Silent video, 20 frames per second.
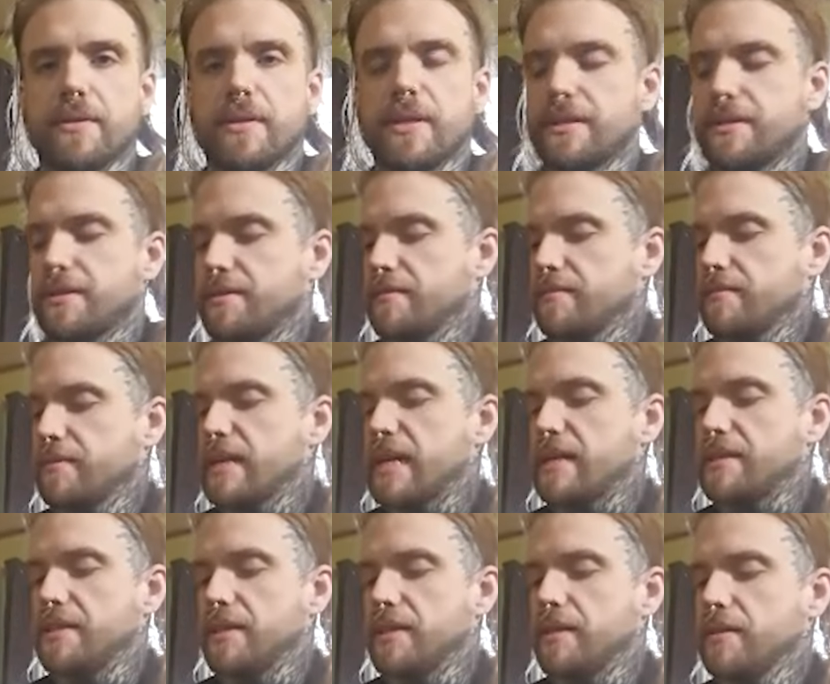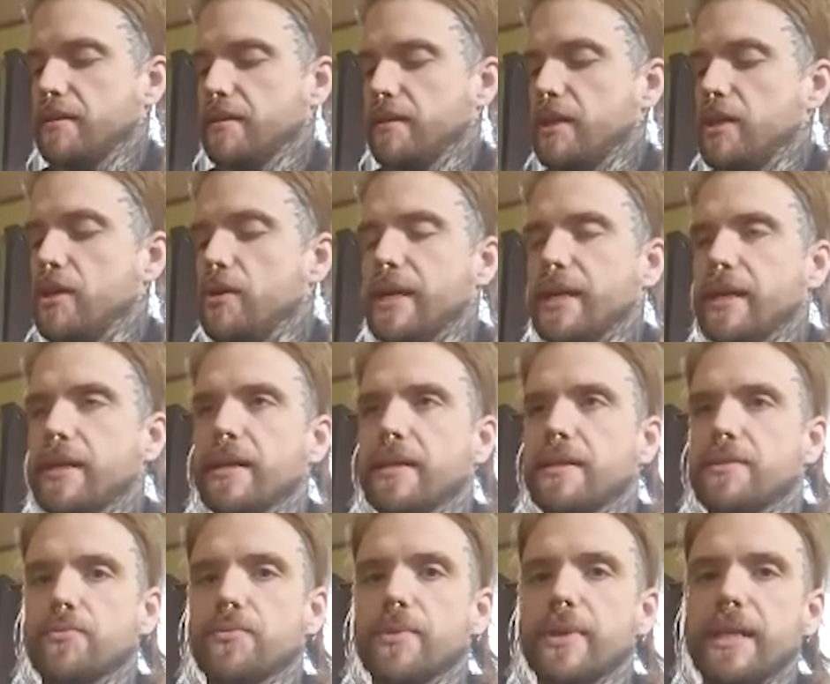That's it. You know, like,
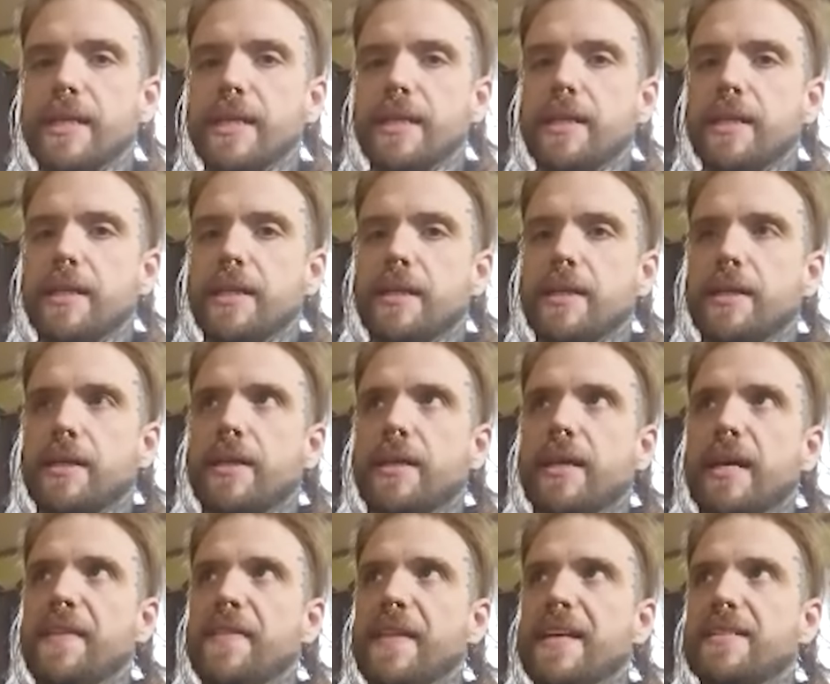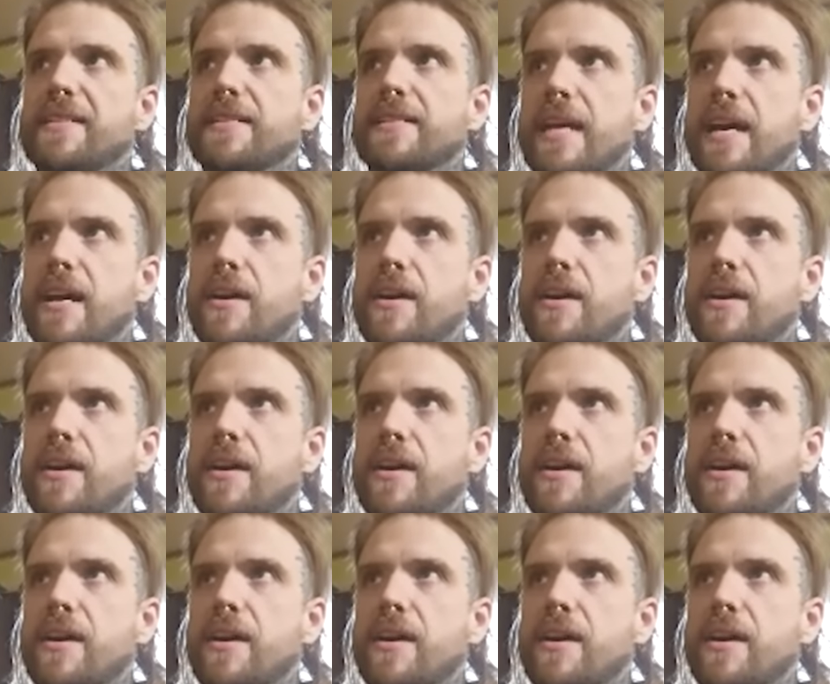it's really, and that